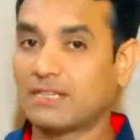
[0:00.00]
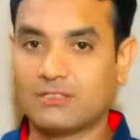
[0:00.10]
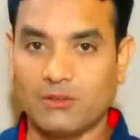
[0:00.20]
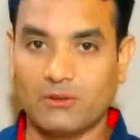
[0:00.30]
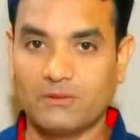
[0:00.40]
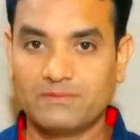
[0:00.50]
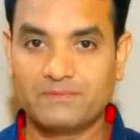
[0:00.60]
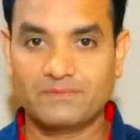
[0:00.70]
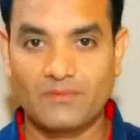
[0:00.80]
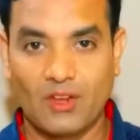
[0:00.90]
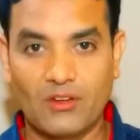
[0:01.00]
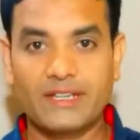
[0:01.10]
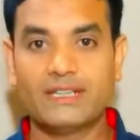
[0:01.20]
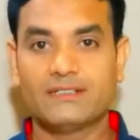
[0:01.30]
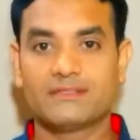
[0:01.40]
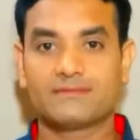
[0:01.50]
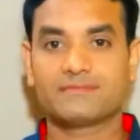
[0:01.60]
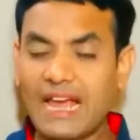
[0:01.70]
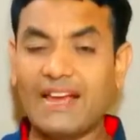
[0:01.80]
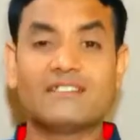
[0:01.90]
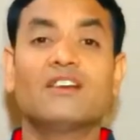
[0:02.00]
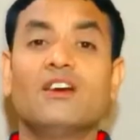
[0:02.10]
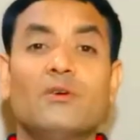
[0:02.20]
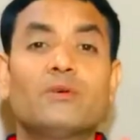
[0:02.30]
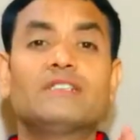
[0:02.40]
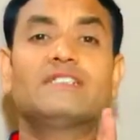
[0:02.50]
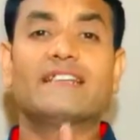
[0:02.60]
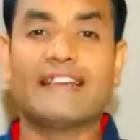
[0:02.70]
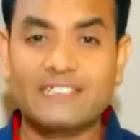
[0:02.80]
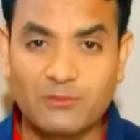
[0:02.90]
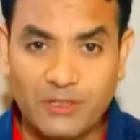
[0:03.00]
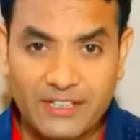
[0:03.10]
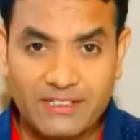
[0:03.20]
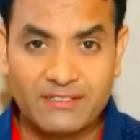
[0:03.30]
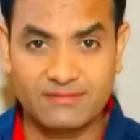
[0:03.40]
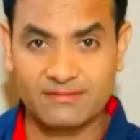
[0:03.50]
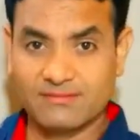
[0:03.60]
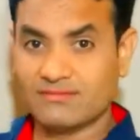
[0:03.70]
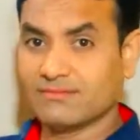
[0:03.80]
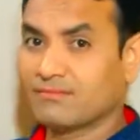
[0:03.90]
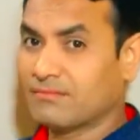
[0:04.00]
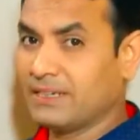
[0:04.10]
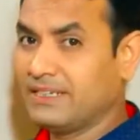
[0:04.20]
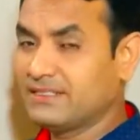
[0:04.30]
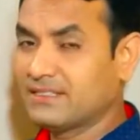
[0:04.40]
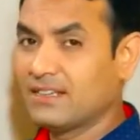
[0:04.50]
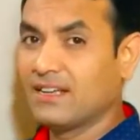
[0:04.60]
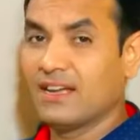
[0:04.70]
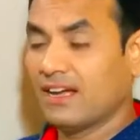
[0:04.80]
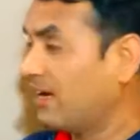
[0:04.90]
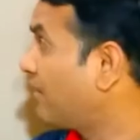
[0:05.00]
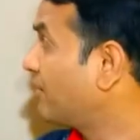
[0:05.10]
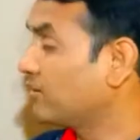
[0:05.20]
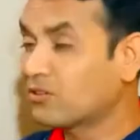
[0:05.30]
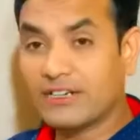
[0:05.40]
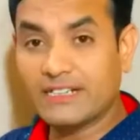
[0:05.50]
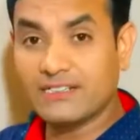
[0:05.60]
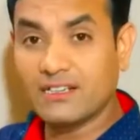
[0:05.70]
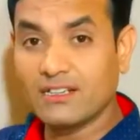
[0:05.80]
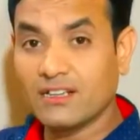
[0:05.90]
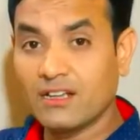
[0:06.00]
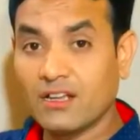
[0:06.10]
Pantalon. Okay. And what is the next word? Please have a look on it.